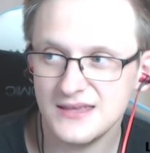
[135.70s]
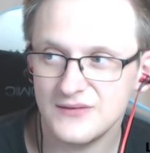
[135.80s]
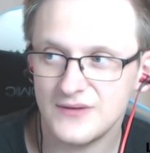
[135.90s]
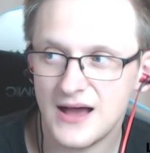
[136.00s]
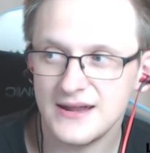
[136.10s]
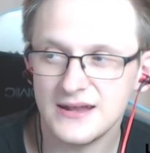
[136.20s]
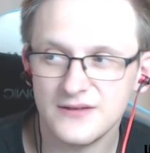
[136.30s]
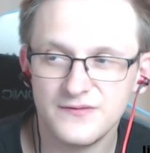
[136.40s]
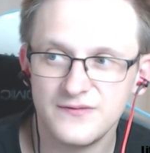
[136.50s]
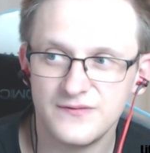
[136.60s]
another
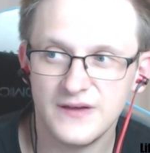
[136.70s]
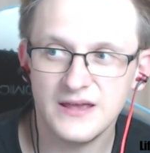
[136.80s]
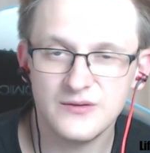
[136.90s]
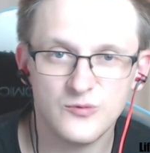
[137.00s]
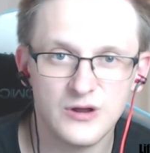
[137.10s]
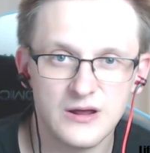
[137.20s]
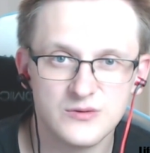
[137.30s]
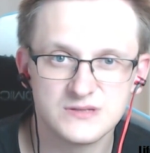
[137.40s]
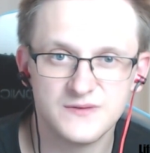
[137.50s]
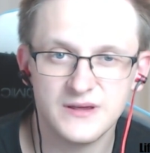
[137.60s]
thing what I
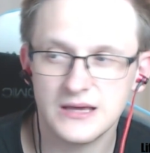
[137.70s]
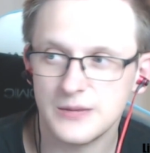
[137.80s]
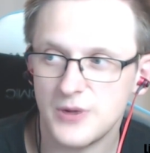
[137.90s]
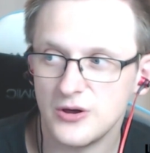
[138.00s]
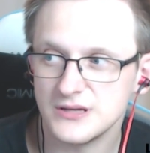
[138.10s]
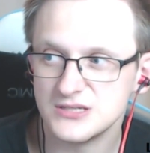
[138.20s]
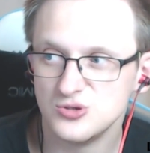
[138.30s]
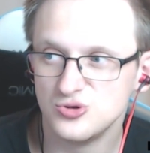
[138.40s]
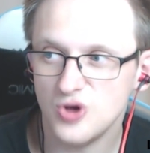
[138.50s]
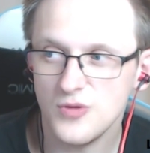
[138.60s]
was thinking about is you
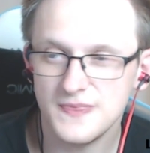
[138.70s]
don't